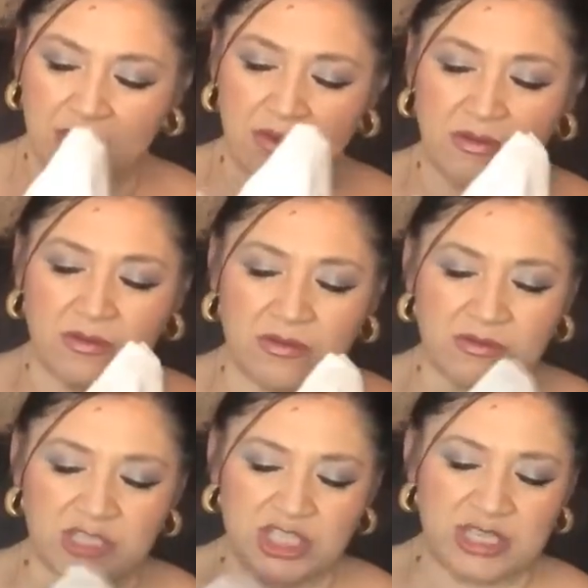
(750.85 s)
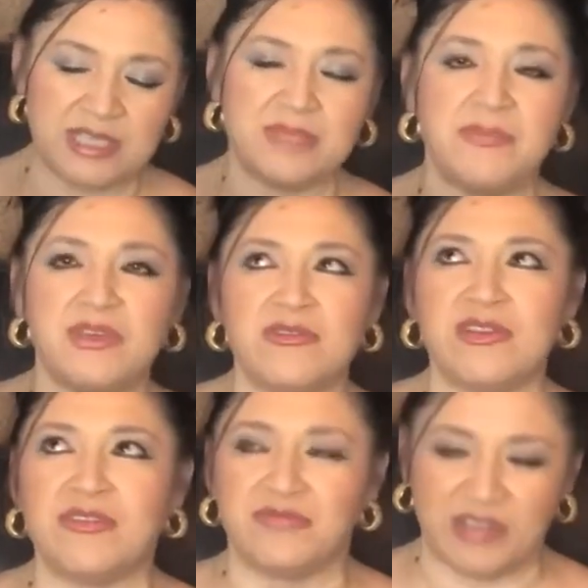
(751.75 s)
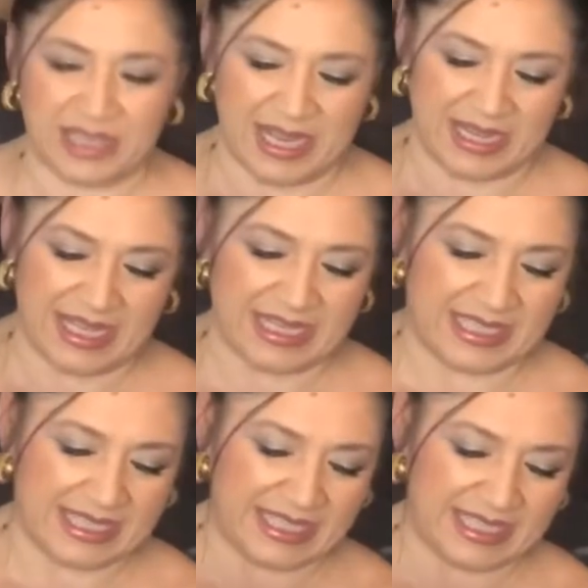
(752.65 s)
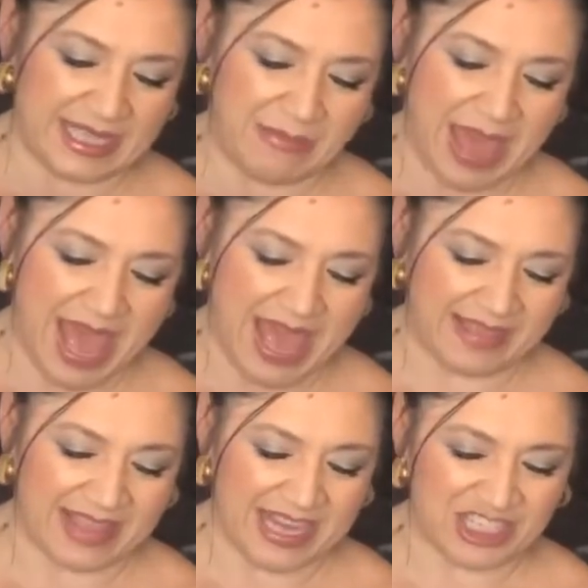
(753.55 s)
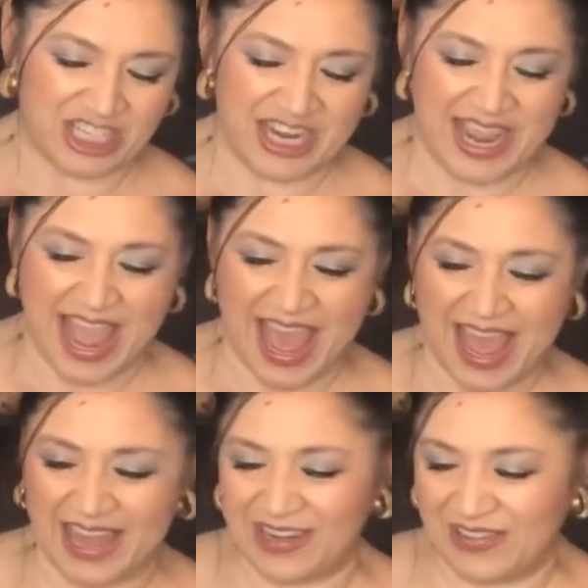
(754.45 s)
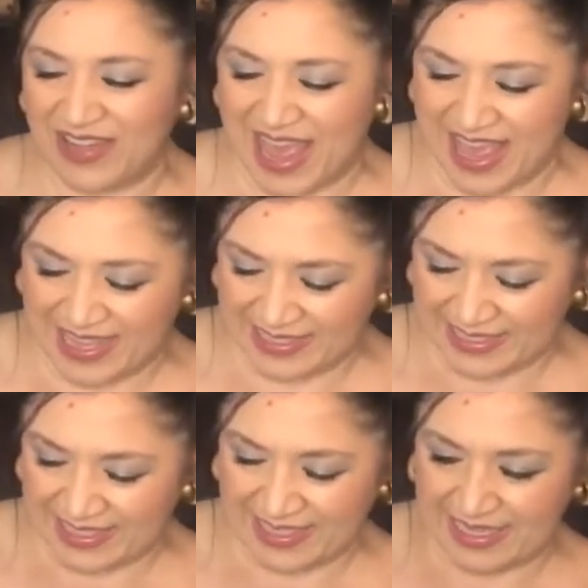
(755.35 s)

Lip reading: Oh, she's beautiful. And this is the bag that she had, you guys.